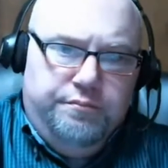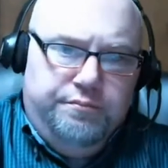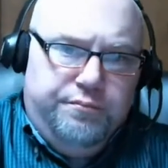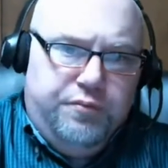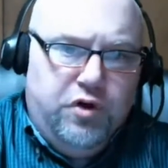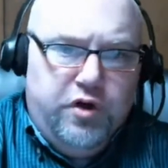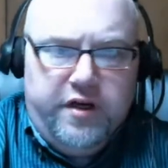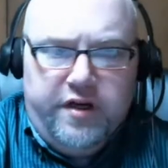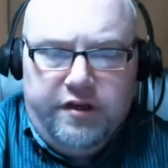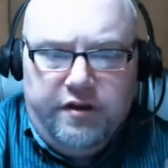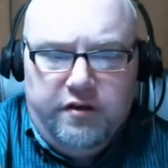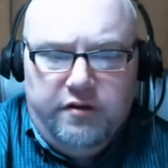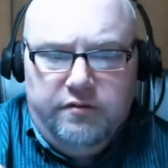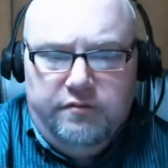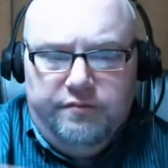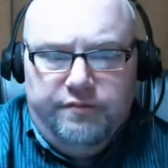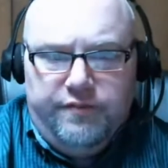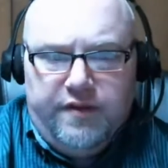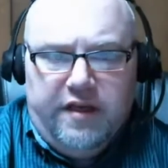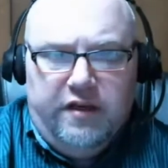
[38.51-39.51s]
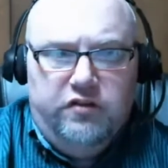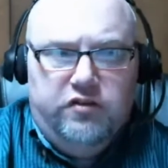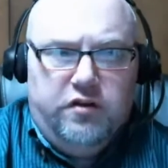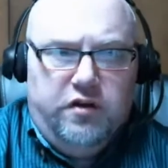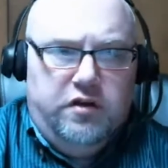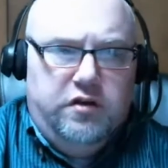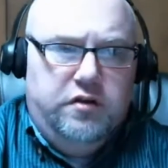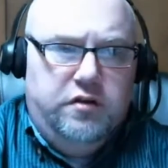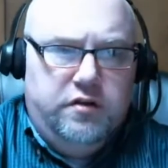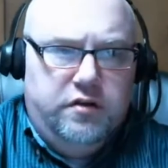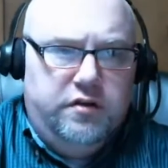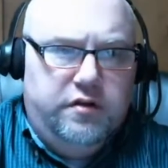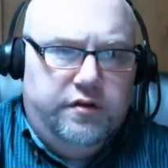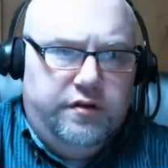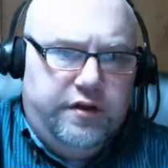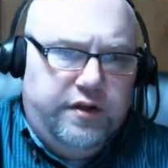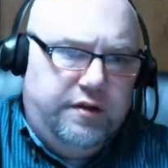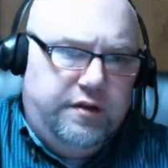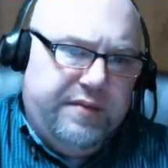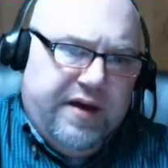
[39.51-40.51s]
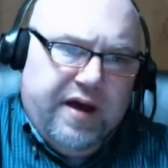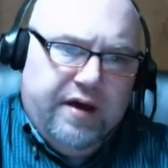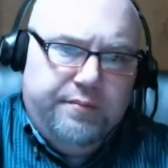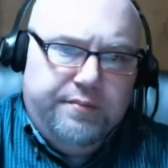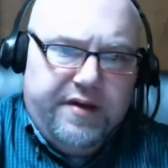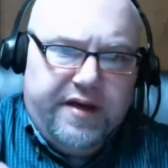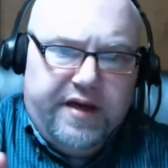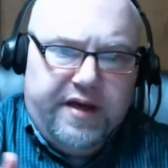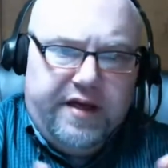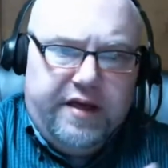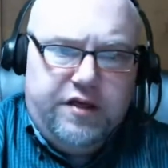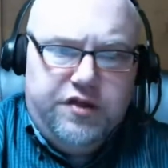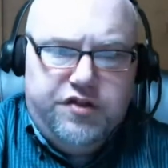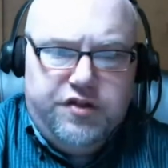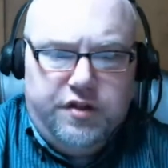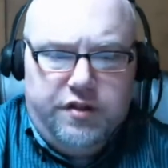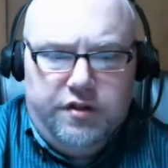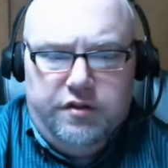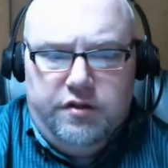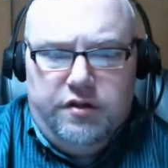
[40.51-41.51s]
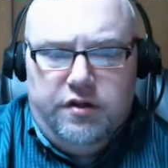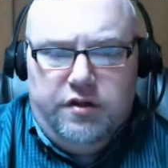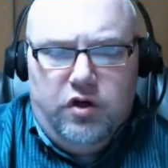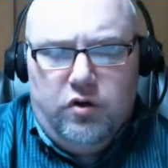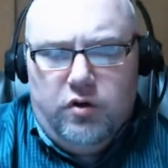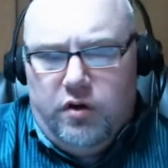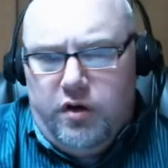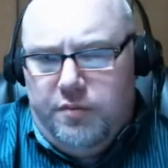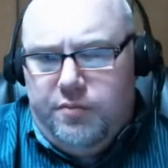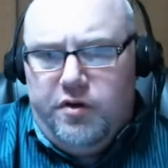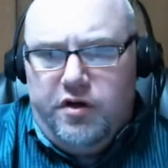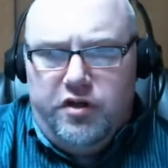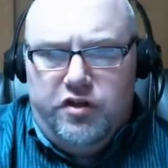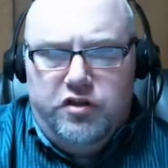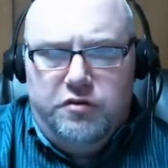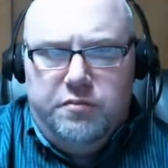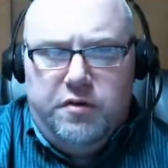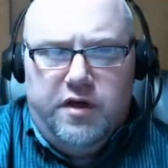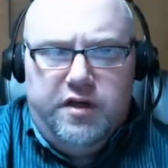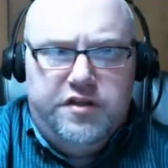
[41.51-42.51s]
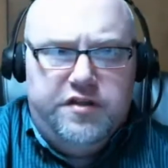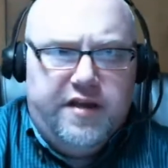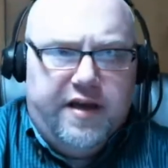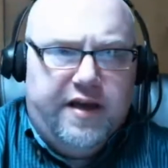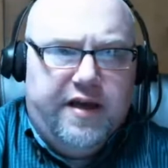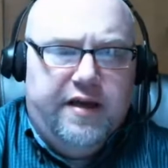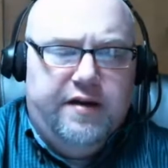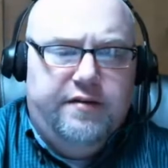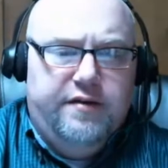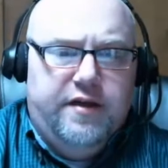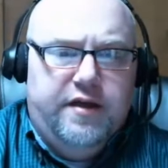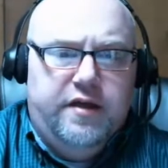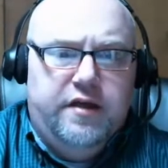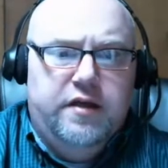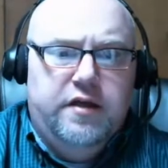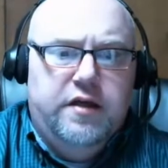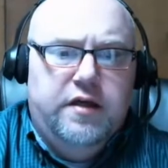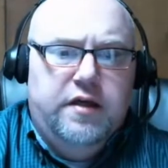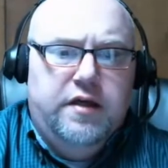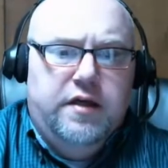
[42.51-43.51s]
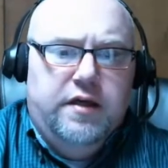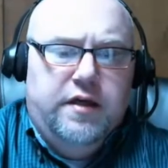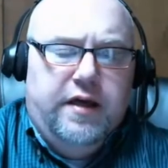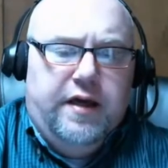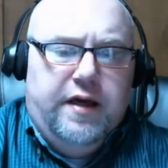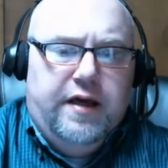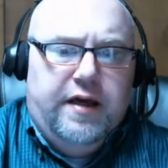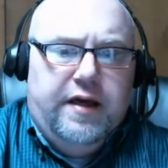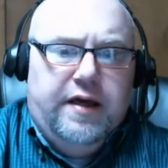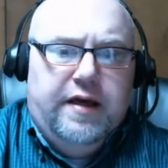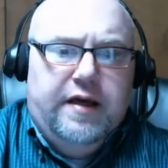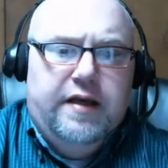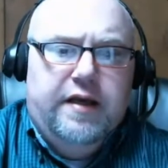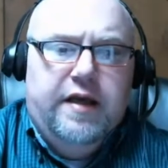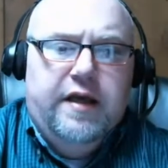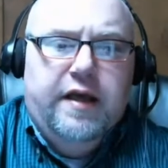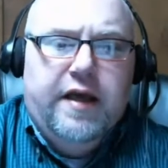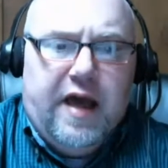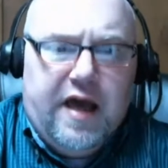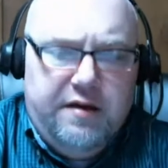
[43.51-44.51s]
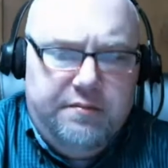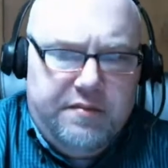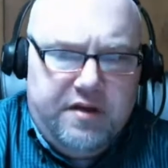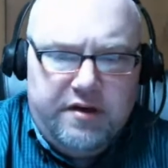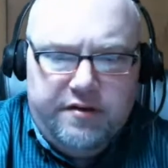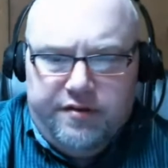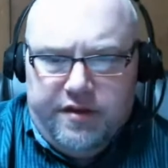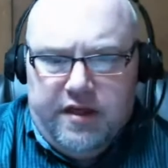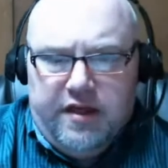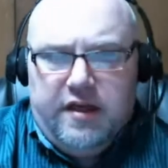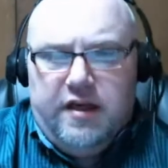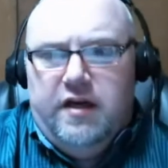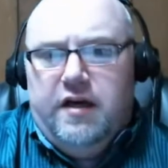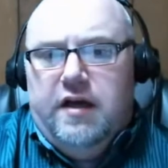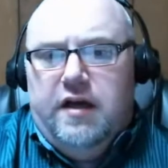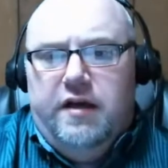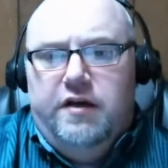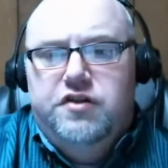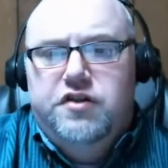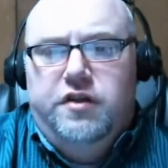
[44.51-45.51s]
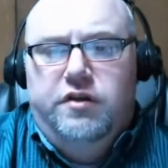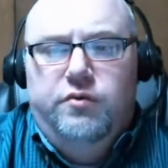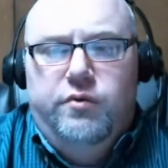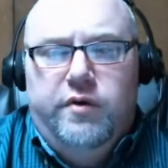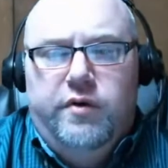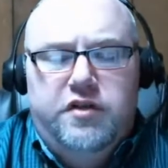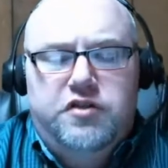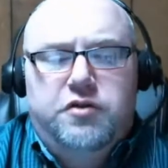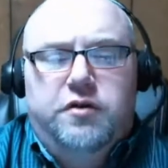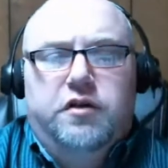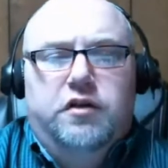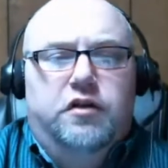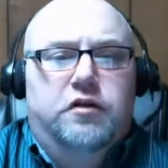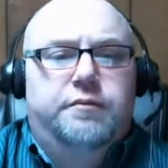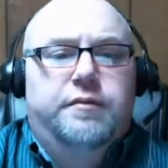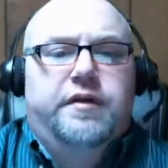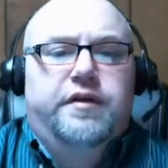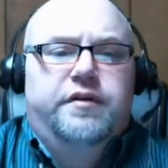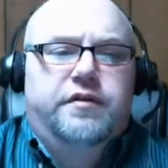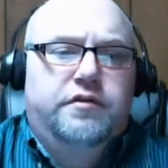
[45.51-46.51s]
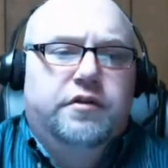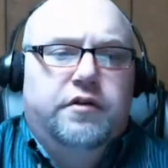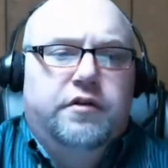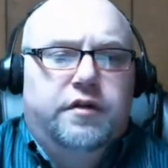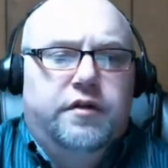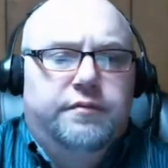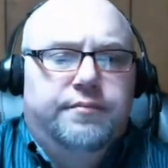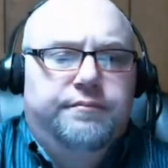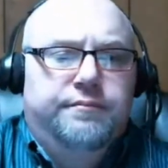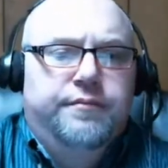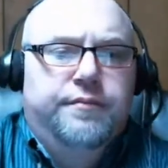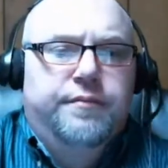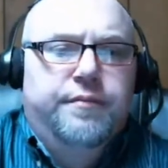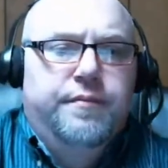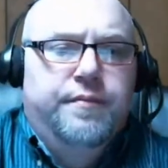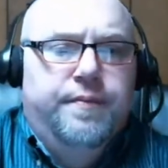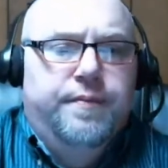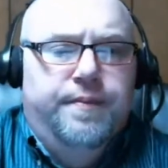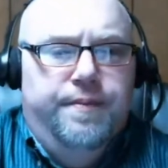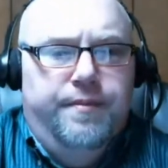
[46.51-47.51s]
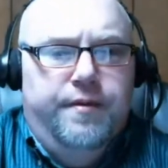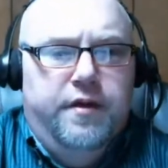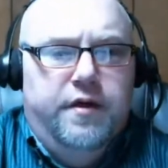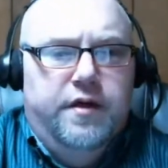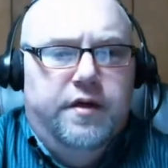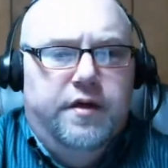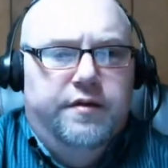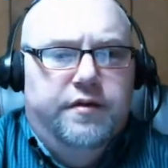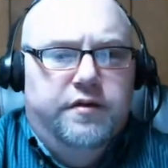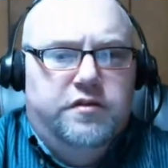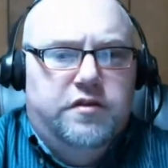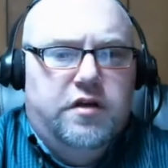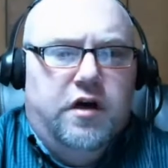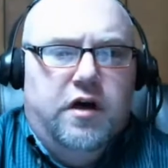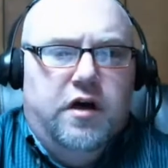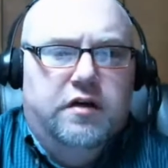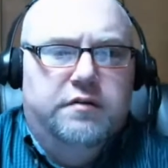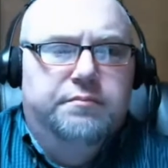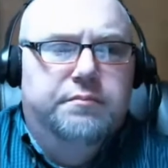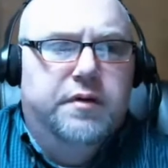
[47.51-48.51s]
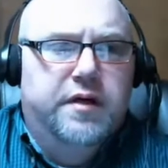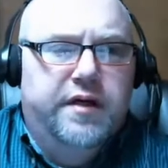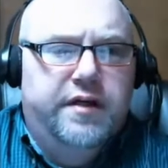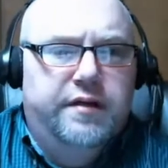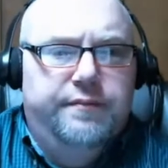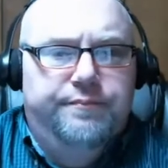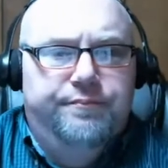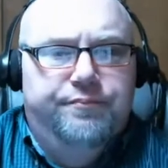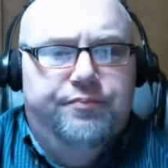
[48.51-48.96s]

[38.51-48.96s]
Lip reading: putting things on the about page, and are you putting too much, that kind of thing. And it got me to thinking, and I actually went into it a little bit during the talk. But